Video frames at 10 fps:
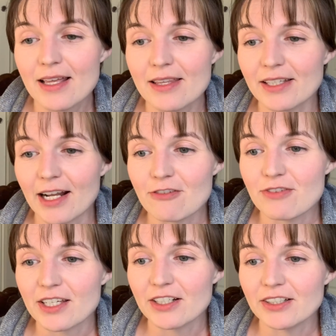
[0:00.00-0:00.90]
that I
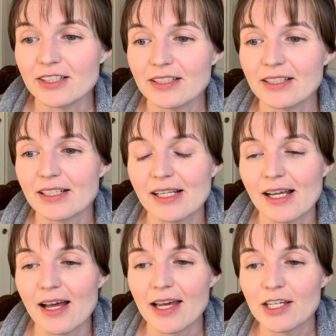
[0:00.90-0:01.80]
figured
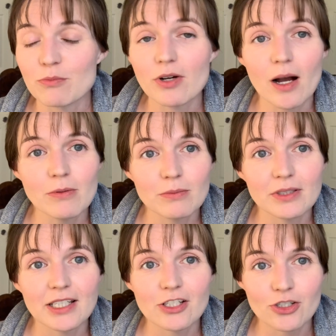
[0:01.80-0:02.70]
I could
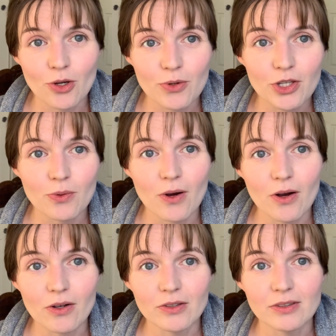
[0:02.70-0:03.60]
probably show you
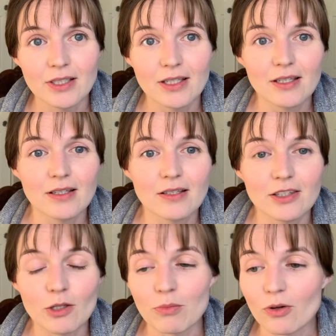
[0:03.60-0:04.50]
all
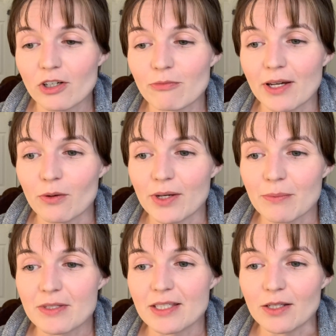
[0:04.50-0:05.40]
the bulk of my
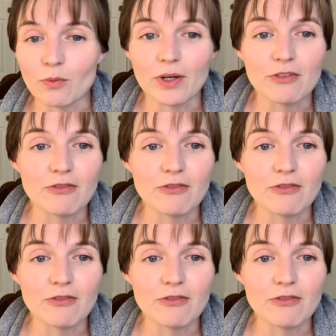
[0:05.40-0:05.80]
whips in one